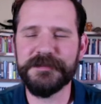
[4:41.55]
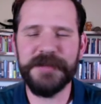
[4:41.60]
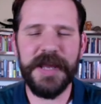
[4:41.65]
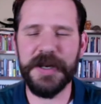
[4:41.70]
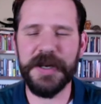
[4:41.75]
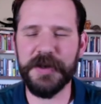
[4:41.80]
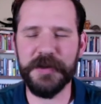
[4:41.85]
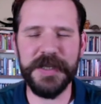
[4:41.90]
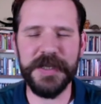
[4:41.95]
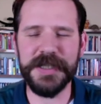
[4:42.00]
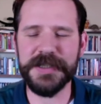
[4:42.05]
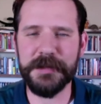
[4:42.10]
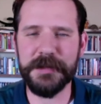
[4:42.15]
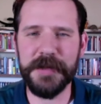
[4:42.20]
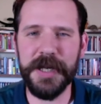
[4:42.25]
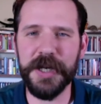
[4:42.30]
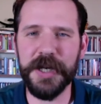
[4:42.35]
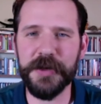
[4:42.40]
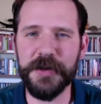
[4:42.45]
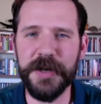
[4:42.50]
I don't get some
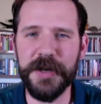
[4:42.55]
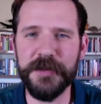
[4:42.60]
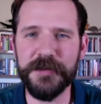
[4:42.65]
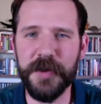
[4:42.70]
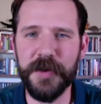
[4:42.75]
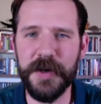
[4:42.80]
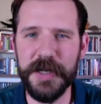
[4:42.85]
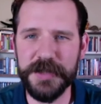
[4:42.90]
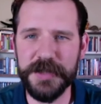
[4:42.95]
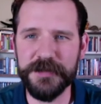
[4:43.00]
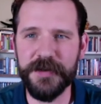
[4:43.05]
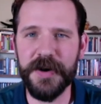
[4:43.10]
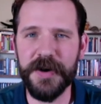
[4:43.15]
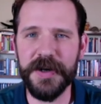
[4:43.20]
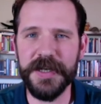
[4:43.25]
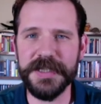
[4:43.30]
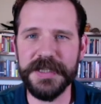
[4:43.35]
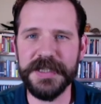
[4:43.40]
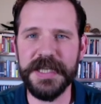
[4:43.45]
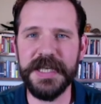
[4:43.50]
kind of credit for as
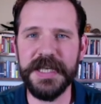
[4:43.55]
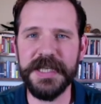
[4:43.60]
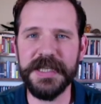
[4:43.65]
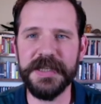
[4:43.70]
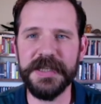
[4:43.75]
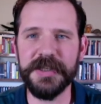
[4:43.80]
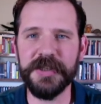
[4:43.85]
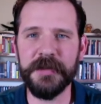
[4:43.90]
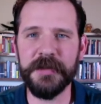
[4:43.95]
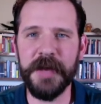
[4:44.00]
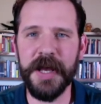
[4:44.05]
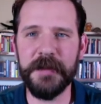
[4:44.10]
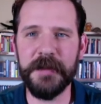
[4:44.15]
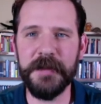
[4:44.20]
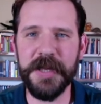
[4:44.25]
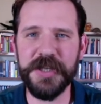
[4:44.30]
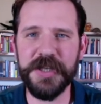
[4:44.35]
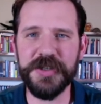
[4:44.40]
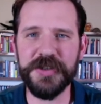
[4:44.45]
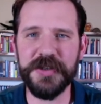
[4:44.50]
far as getting uh,
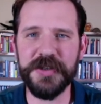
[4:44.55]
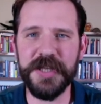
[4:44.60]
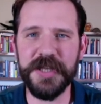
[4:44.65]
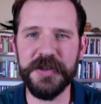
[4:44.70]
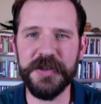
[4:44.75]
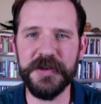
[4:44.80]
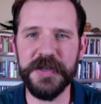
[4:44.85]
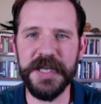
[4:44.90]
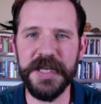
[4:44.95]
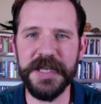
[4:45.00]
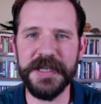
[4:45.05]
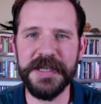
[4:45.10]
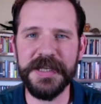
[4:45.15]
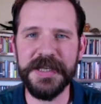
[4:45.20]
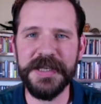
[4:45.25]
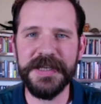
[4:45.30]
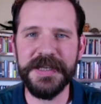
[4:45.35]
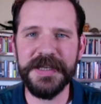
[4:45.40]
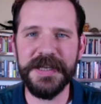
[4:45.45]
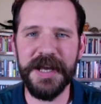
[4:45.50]
making sure that you get
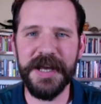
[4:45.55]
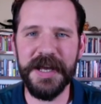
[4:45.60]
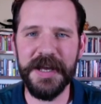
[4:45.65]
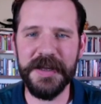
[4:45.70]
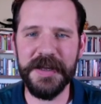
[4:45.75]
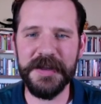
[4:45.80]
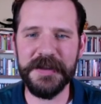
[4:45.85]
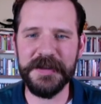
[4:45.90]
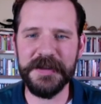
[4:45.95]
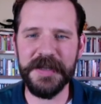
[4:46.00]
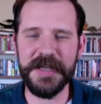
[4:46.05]
uh,